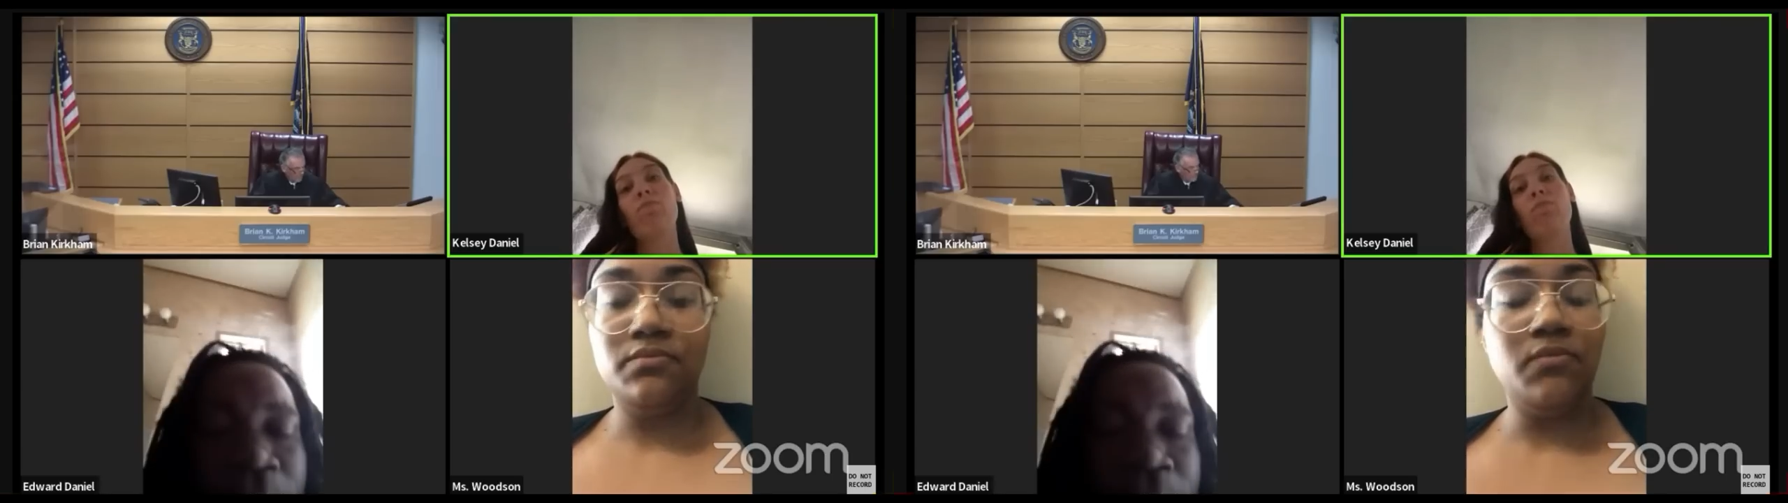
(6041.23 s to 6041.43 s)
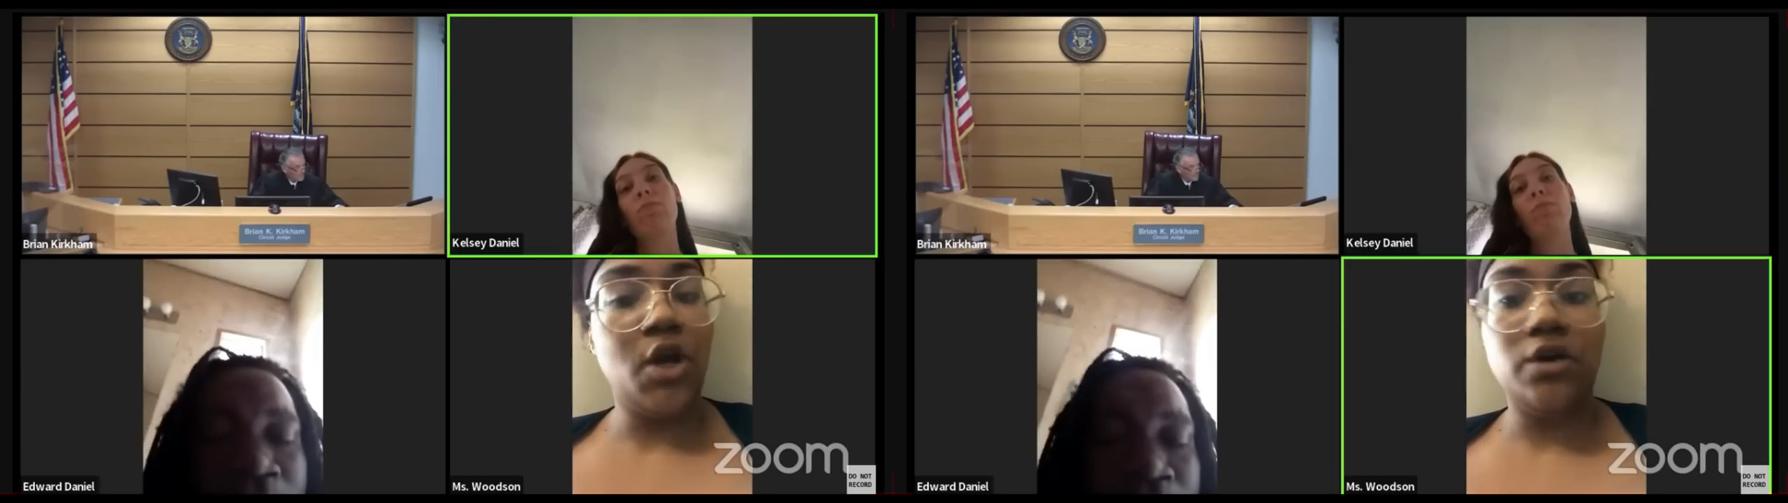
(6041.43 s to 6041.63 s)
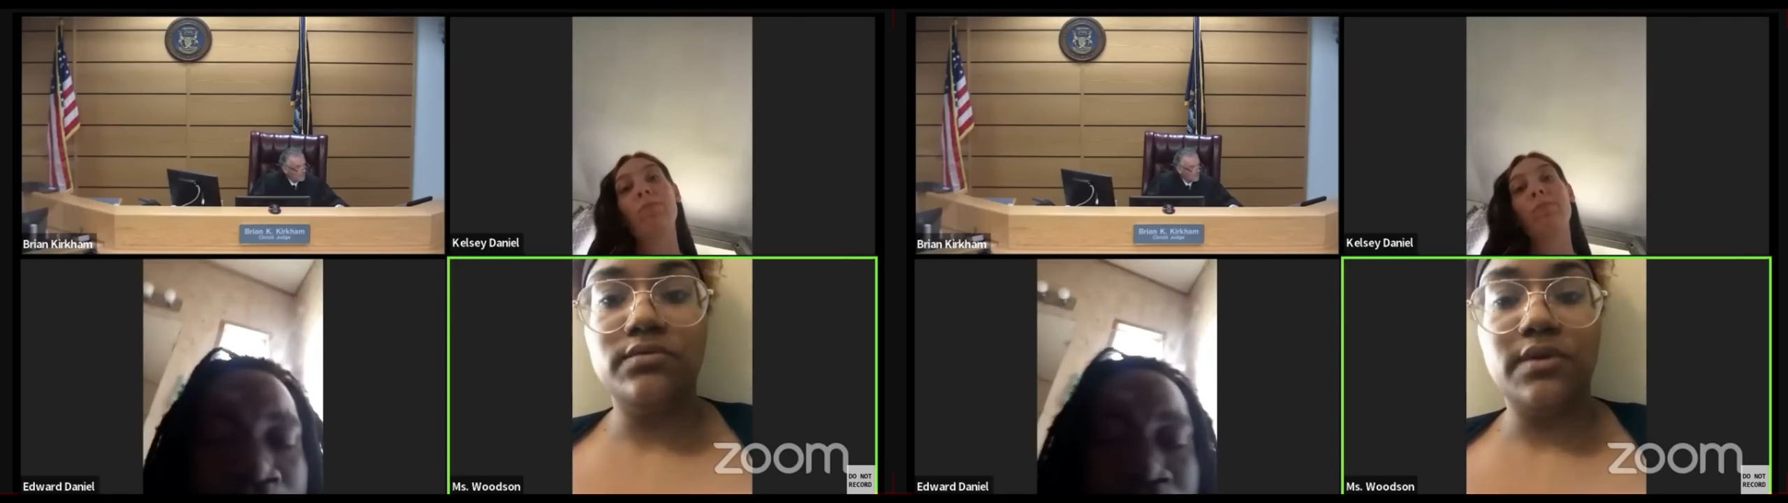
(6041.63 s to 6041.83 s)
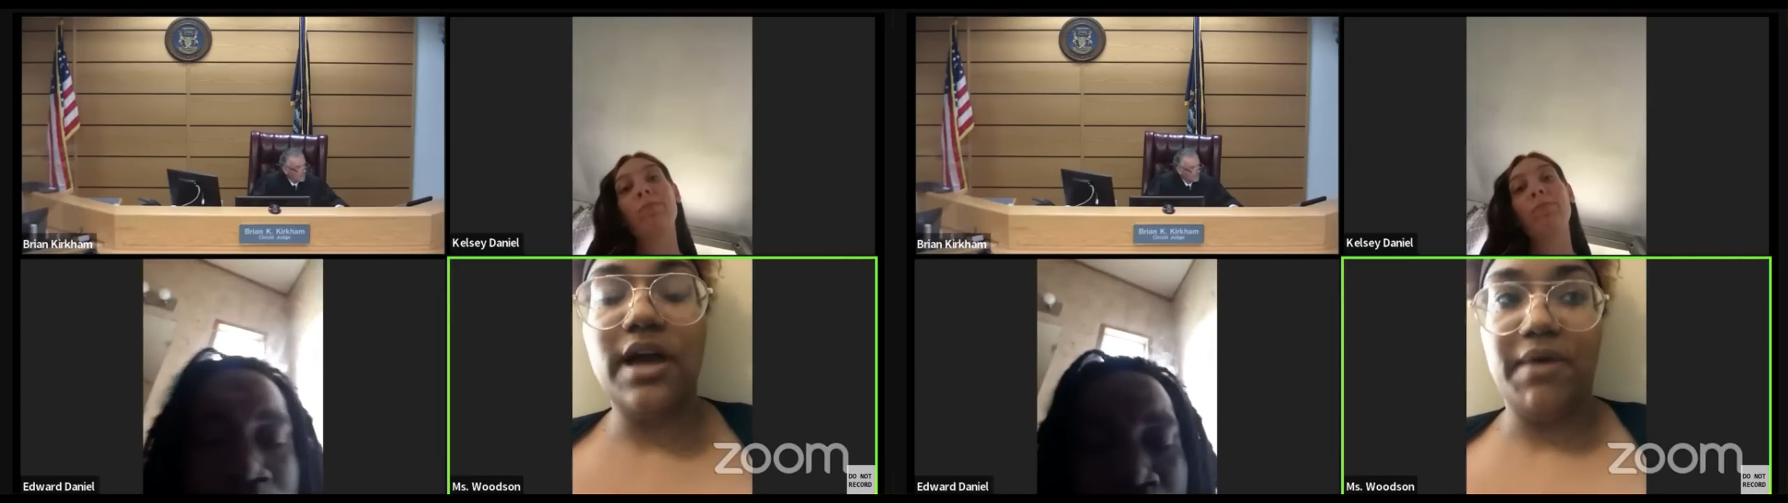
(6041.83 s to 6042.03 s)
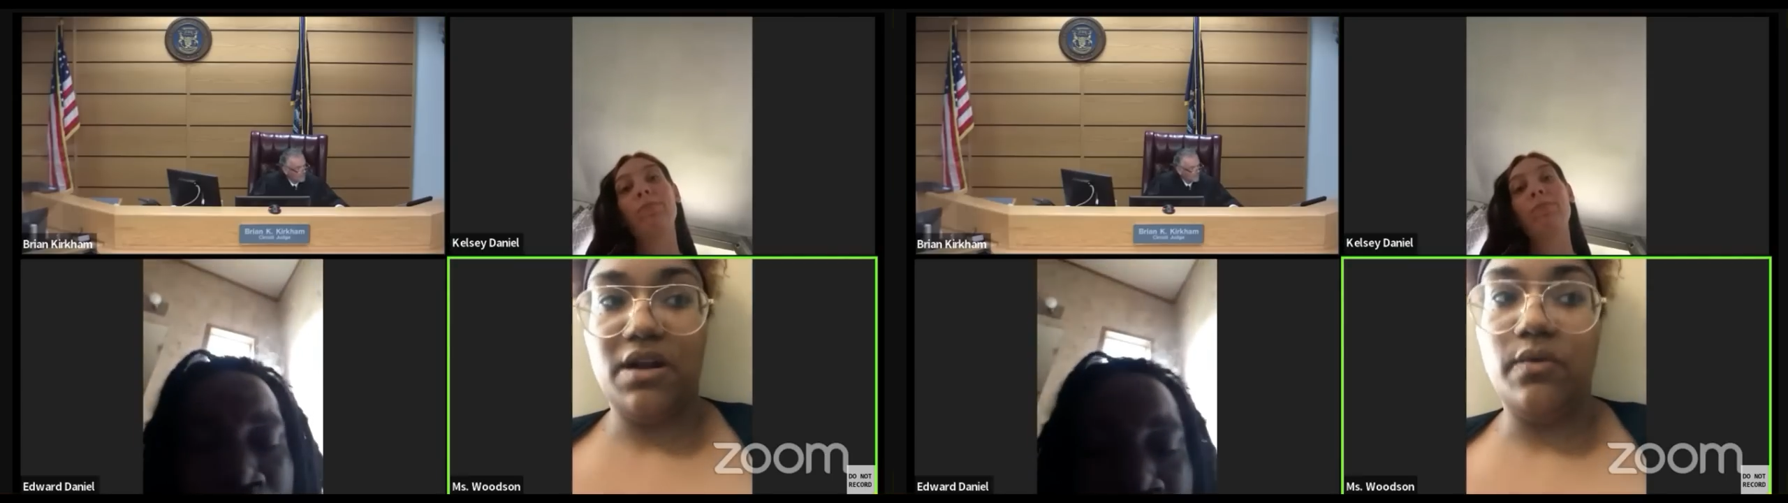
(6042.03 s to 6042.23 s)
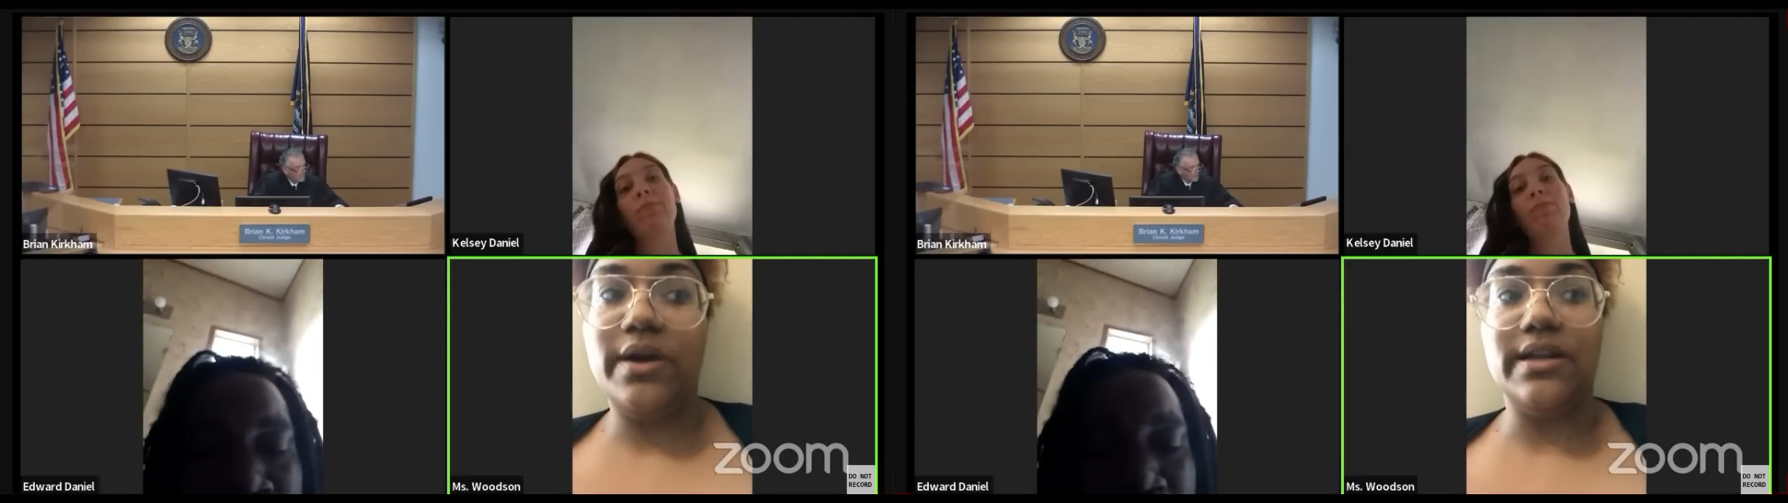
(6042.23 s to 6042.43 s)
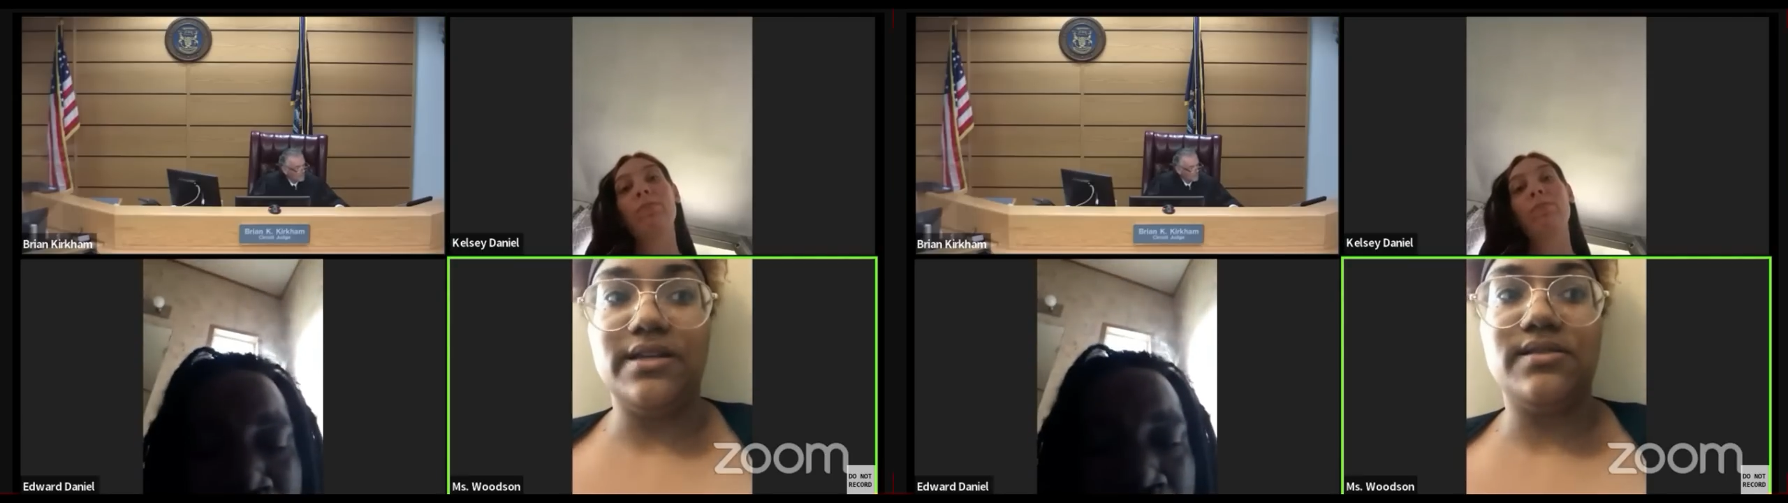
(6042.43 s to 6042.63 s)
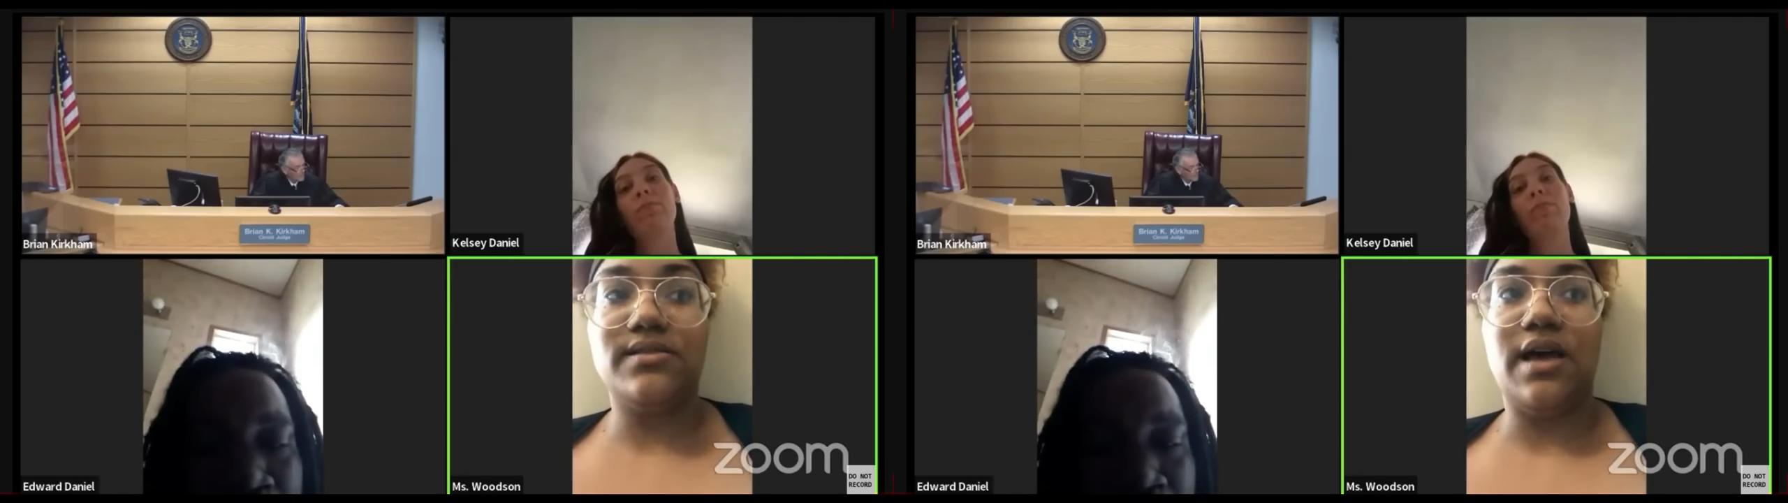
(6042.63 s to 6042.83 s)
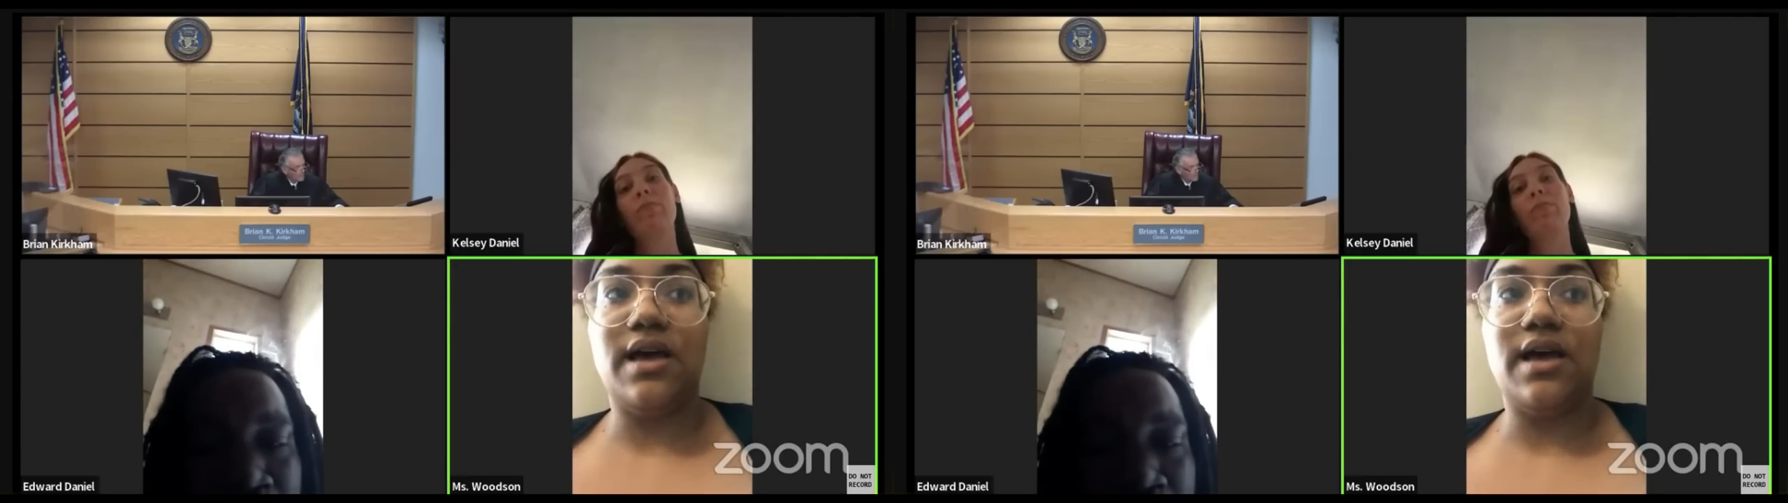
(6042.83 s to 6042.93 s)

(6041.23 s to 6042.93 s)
No, I've been a witness.